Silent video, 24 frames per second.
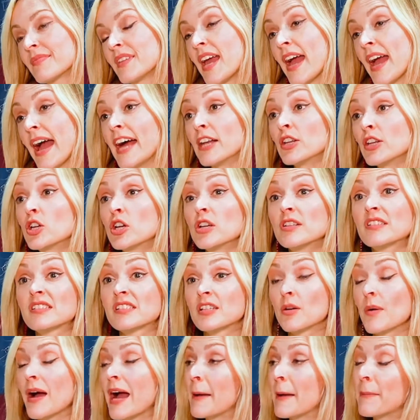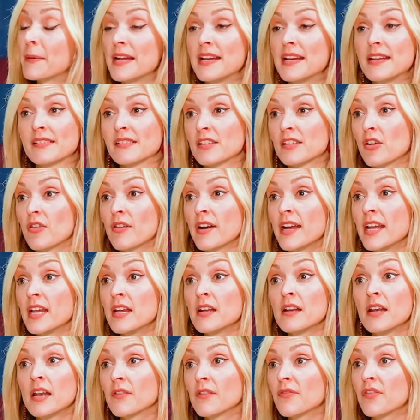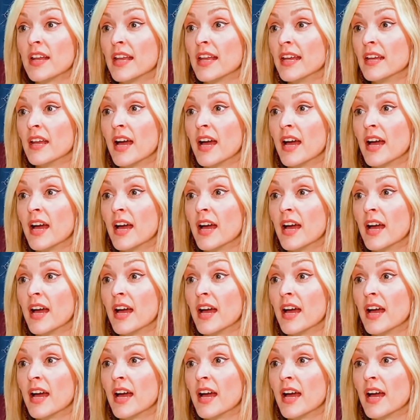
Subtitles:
Yeah, and could still happily disagree. Lovely.